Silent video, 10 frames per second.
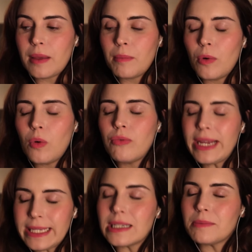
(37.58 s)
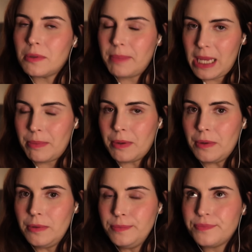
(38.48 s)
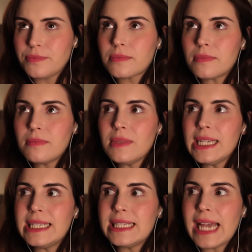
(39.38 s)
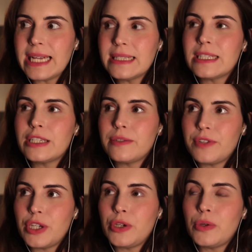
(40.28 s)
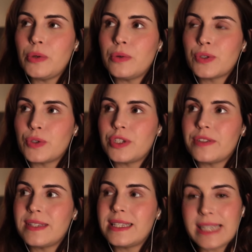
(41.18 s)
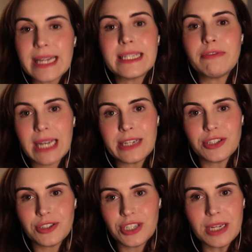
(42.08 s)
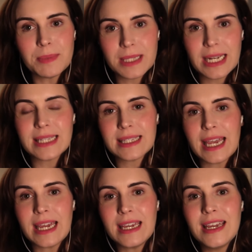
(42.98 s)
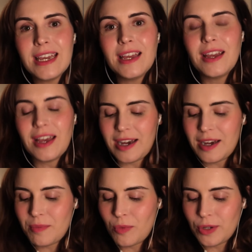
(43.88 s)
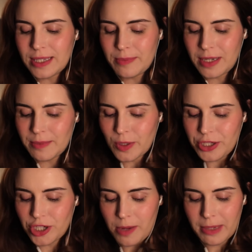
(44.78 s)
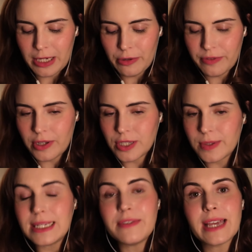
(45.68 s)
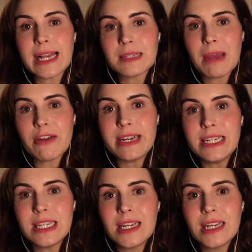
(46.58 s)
more reasonable people tended to view sort of steady relationships, let's say, um, what's sometimes quite charmingly referred to as living as married